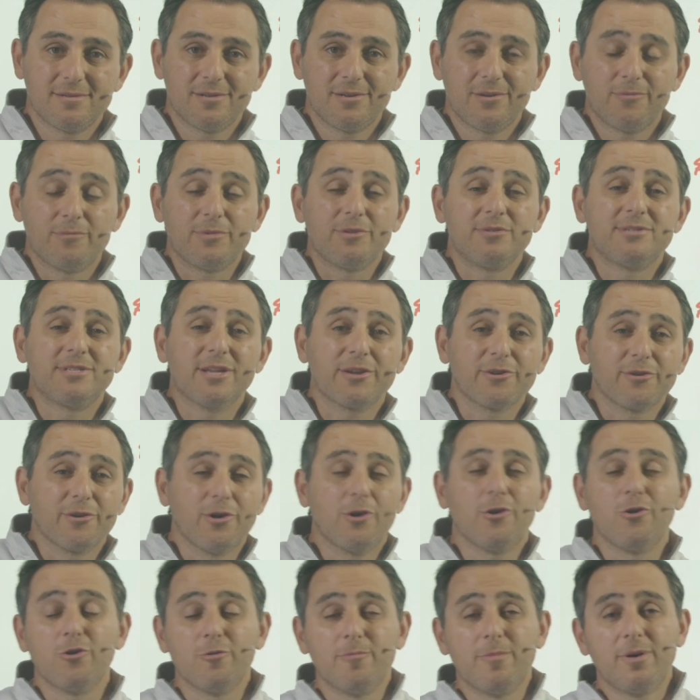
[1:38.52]
when you sell your
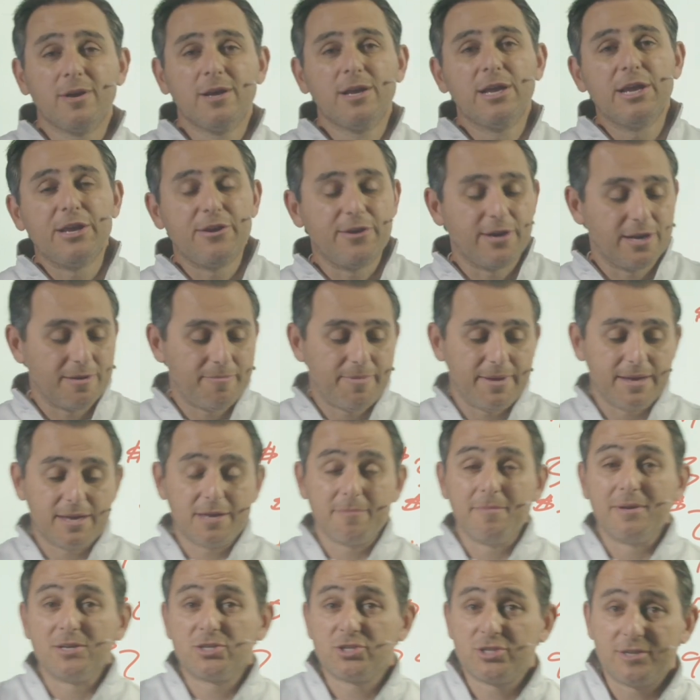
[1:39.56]
home, you got to pay
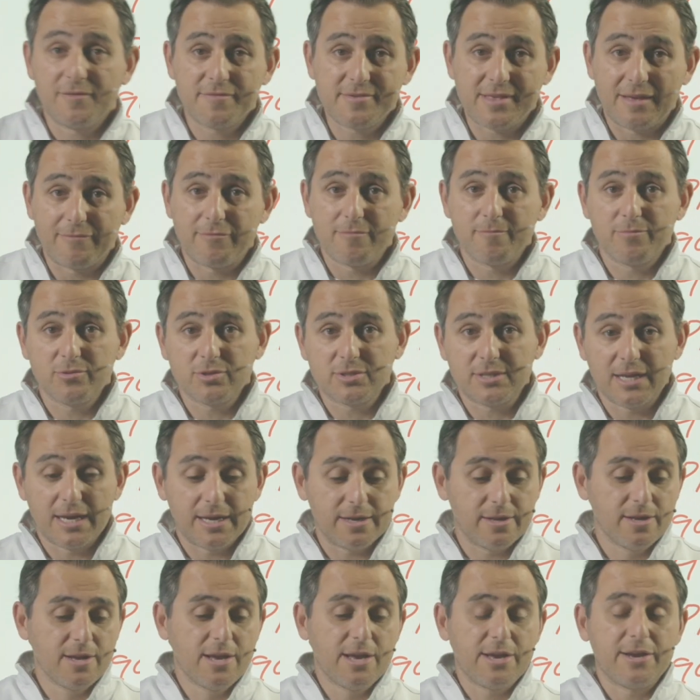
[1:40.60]
commission of
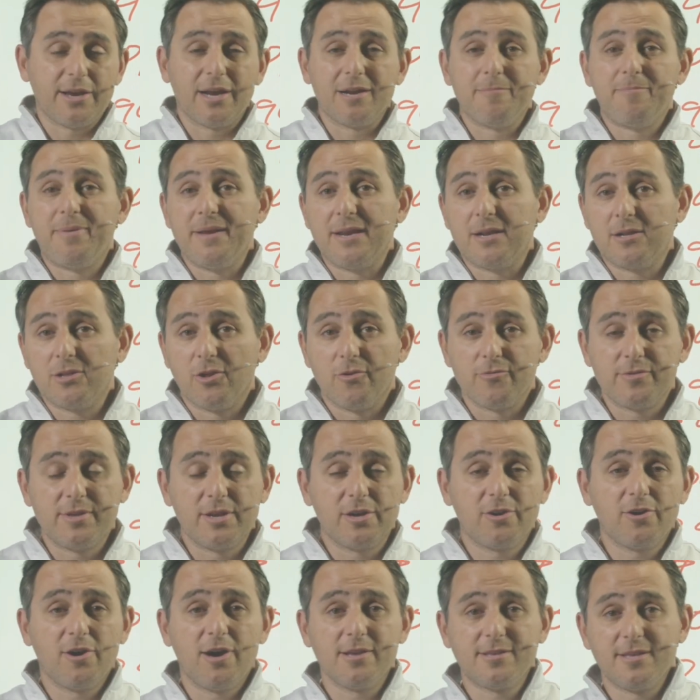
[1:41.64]
7%. You got to pay closing
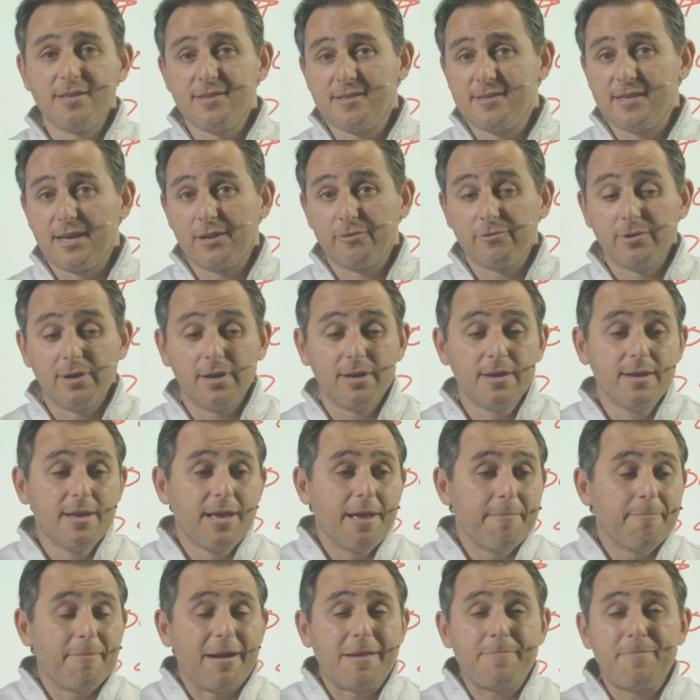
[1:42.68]
costs, etc.
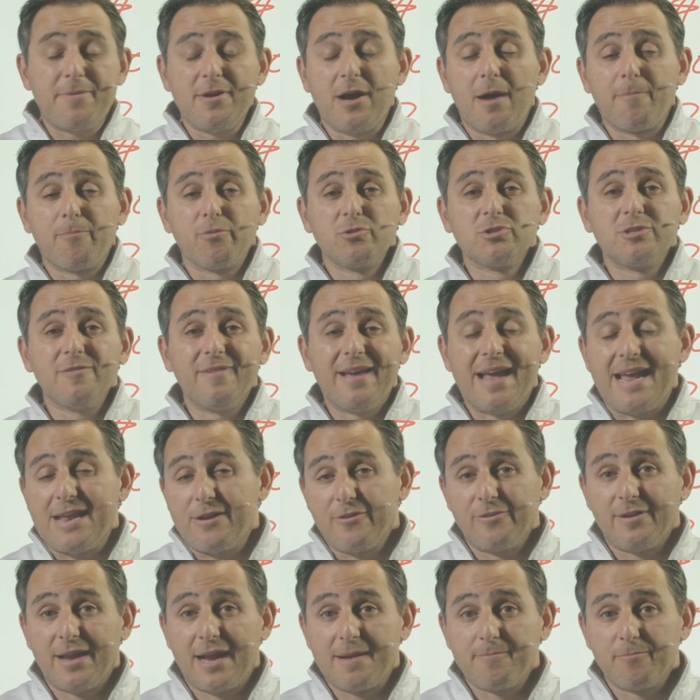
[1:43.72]
Might be upwards of 8
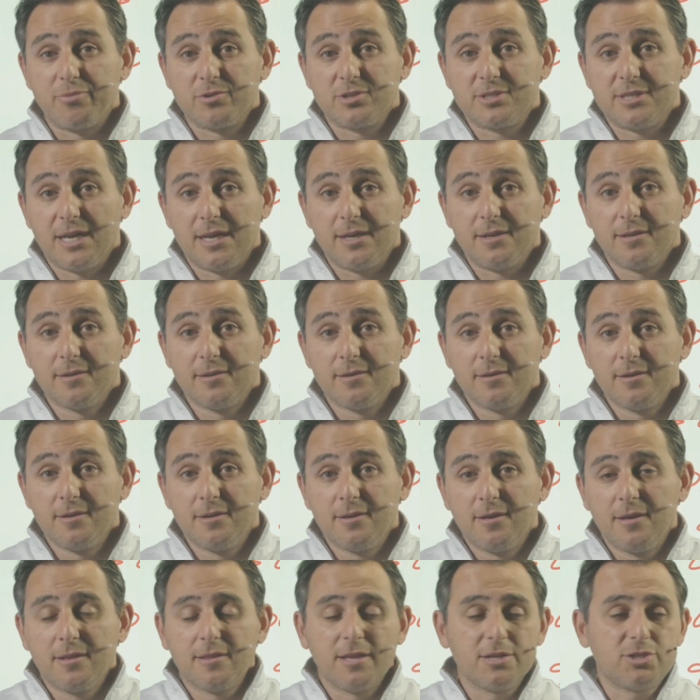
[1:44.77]
or 9%.
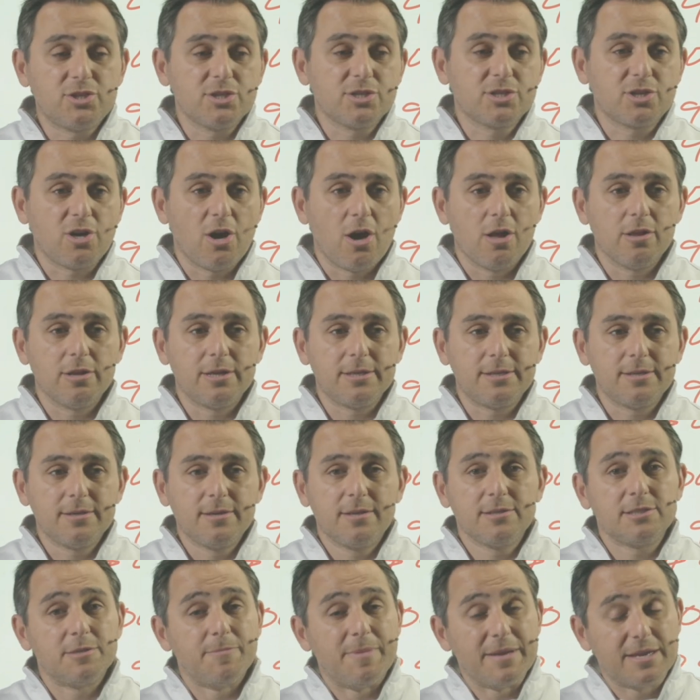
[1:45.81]
Let's just call it,
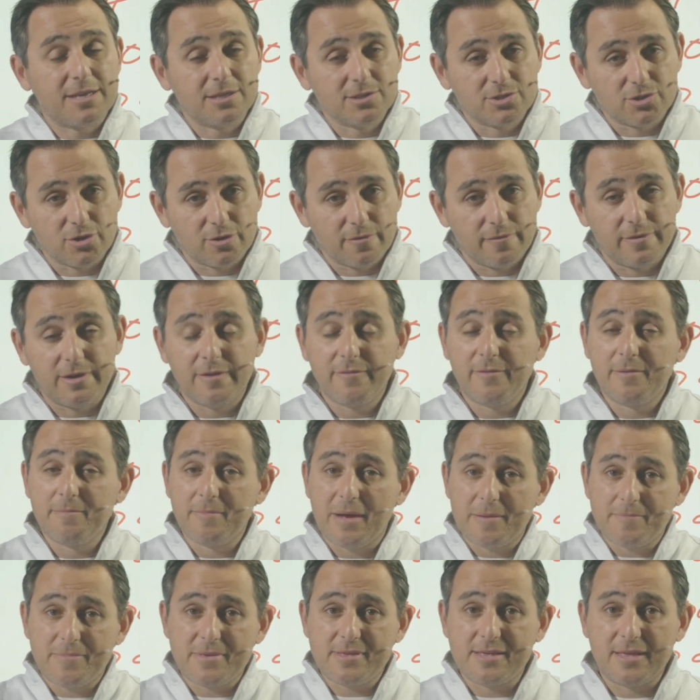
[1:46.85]
to be conservative, and you
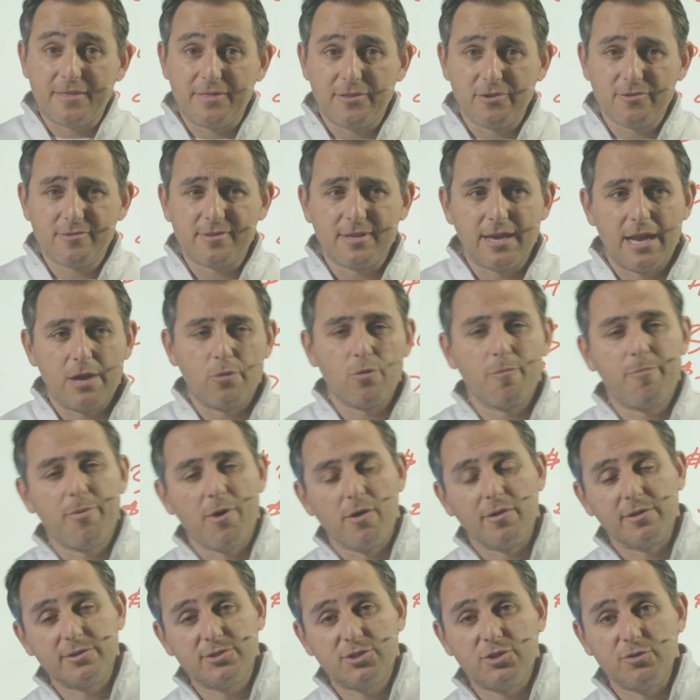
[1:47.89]
might be sitting there saying, well,
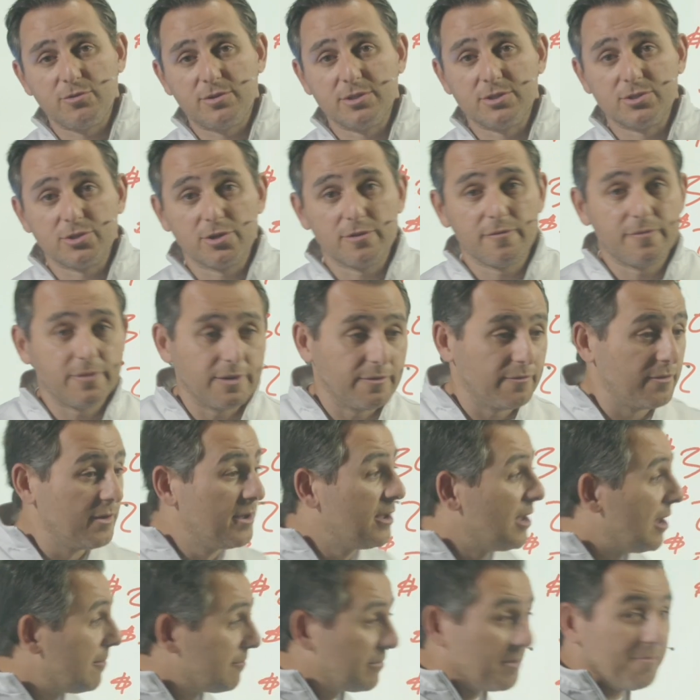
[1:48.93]
Paul, it's too conservative.
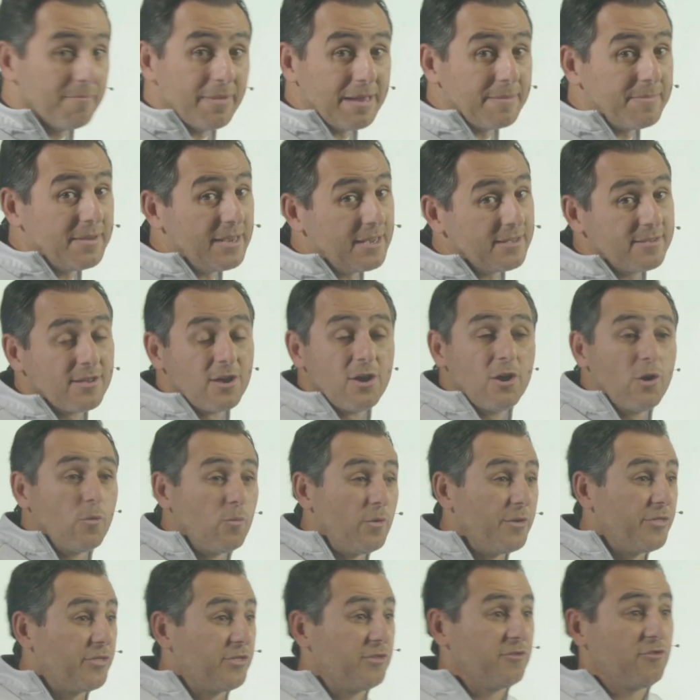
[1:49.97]
But maybe it's
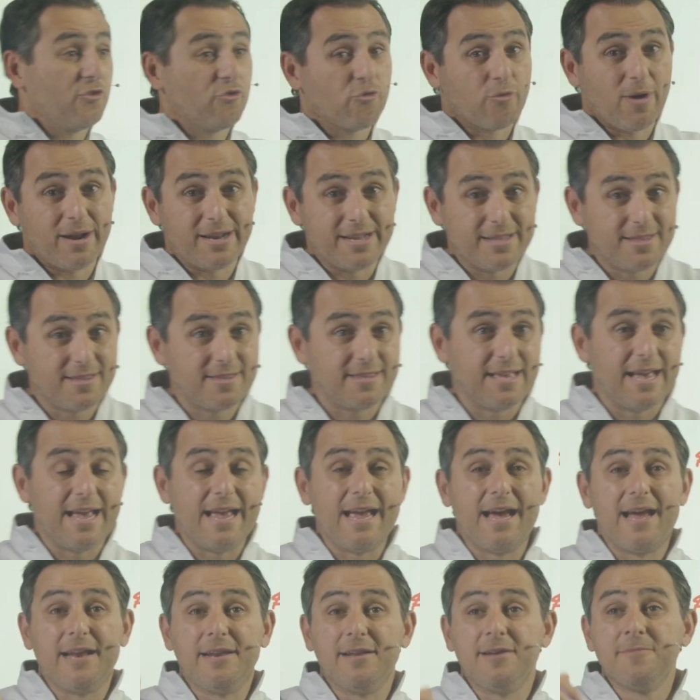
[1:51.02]
with credits
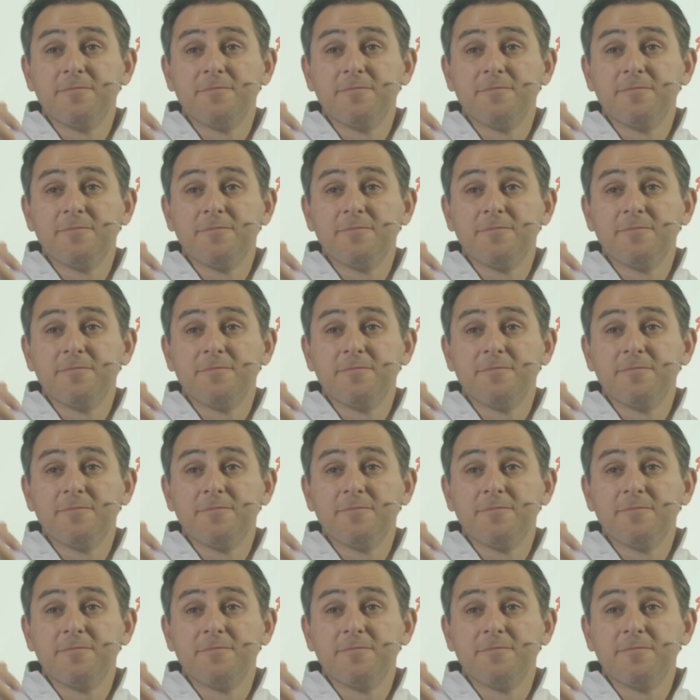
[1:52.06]
and